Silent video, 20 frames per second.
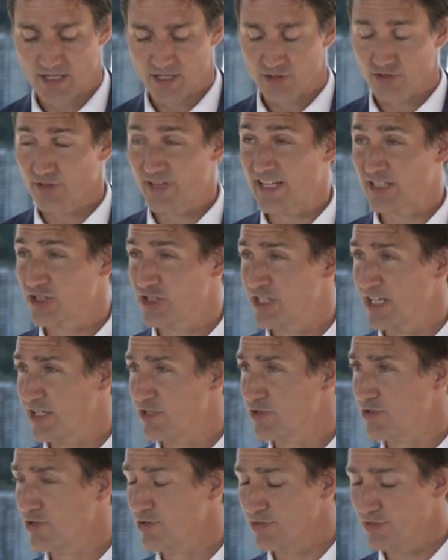Son
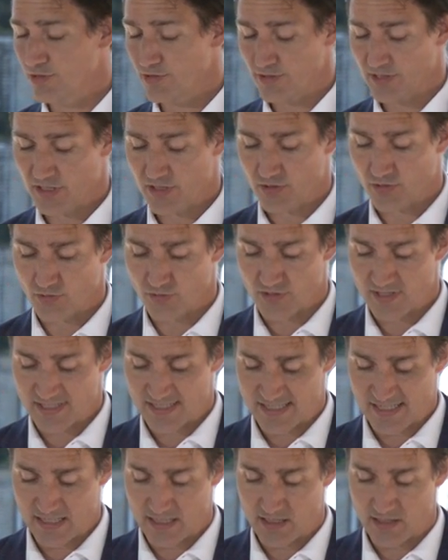architecture et son
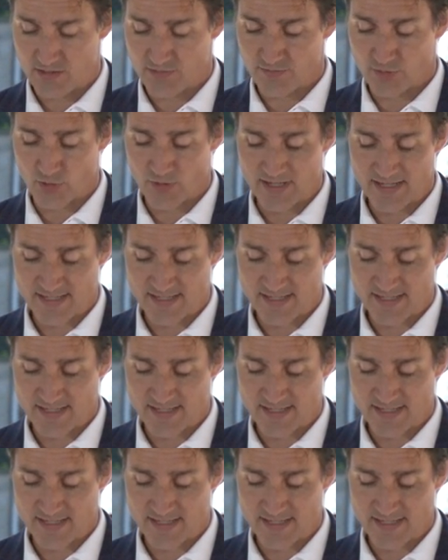style vont